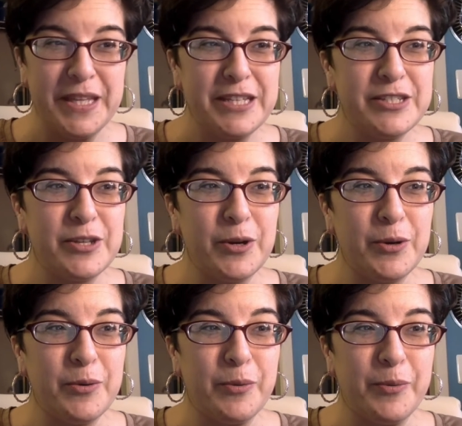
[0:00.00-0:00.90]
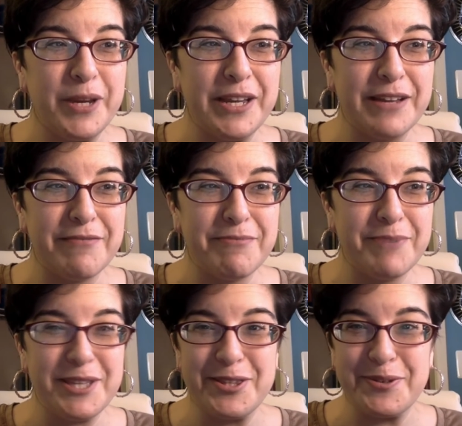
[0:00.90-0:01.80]
So we have
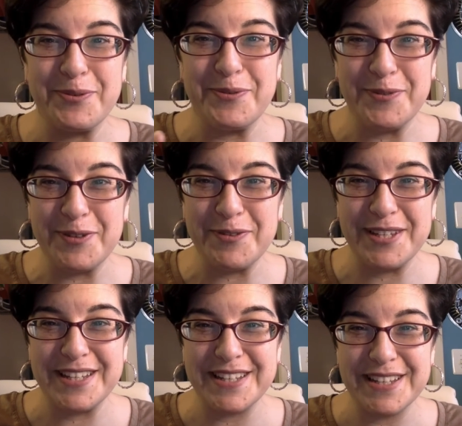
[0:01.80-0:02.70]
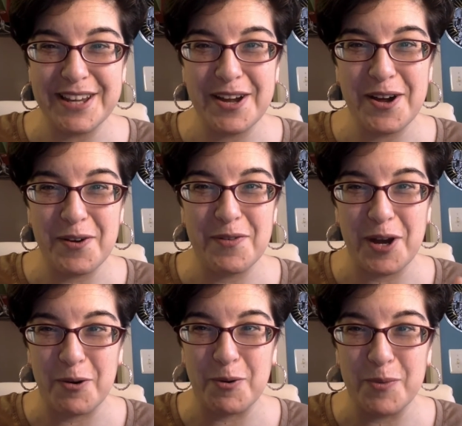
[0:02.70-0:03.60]
been through 50 of
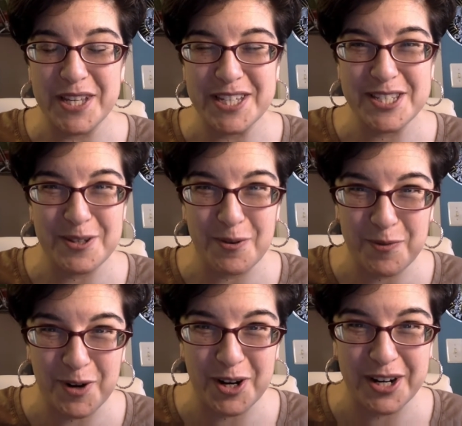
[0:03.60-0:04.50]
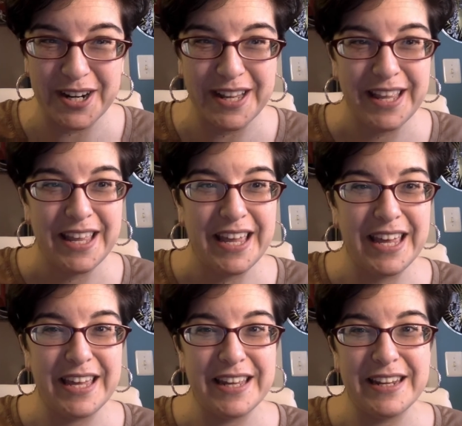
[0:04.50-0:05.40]
our weeks so far
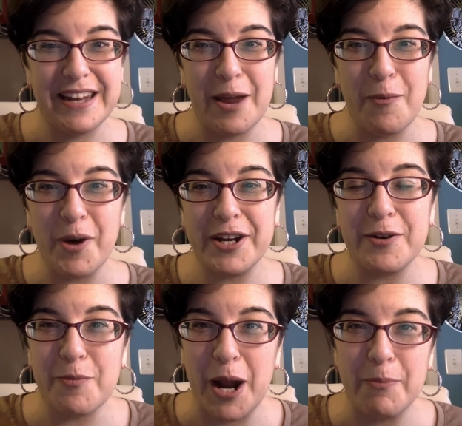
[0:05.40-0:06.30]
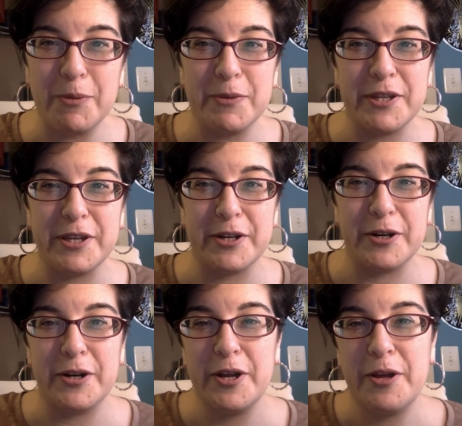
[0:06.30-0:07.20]
and I wanted to wrap up the
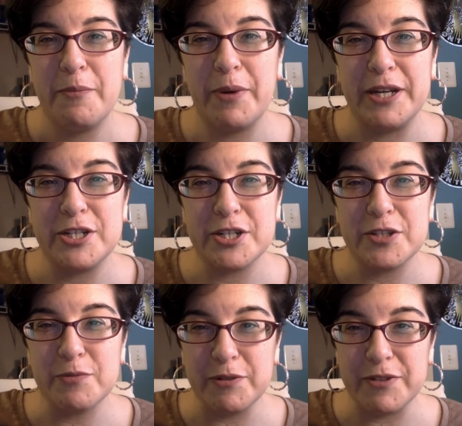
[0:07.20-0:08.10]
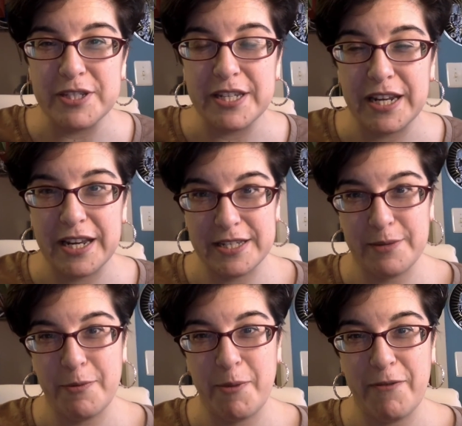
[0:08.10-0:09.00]
year by just revisiting
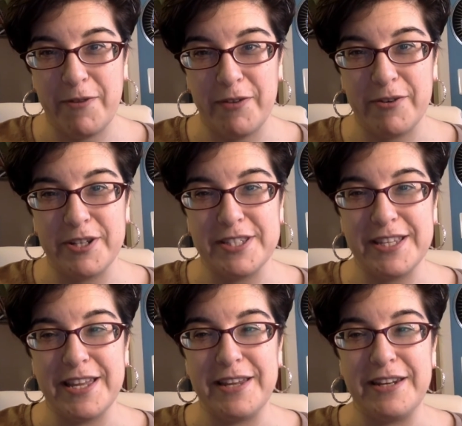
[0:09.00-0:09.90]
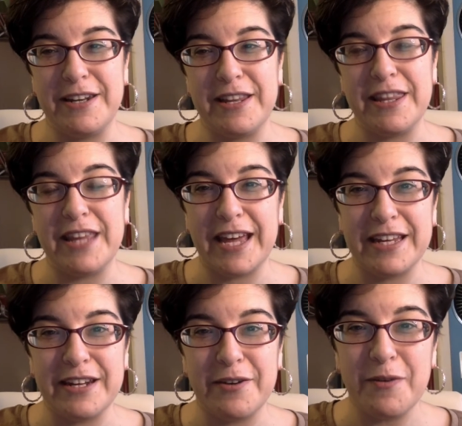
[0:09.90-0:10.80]
some of my favorites. And
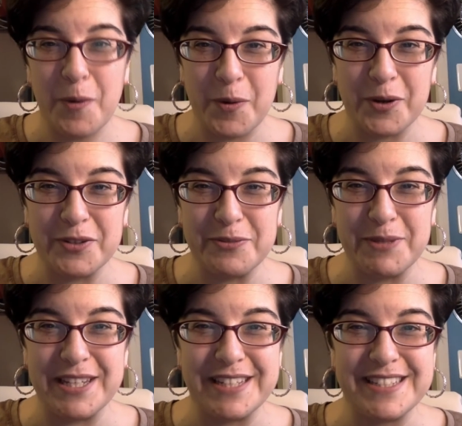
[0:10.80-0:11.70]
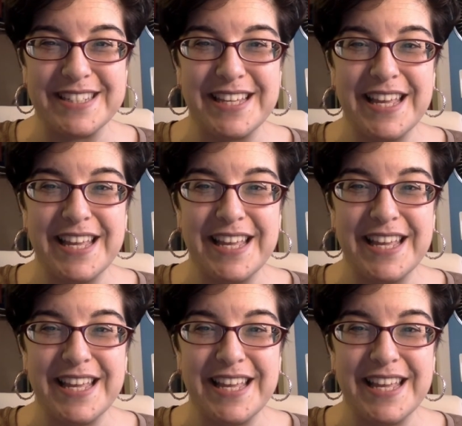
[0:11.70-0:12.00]
that, of course, means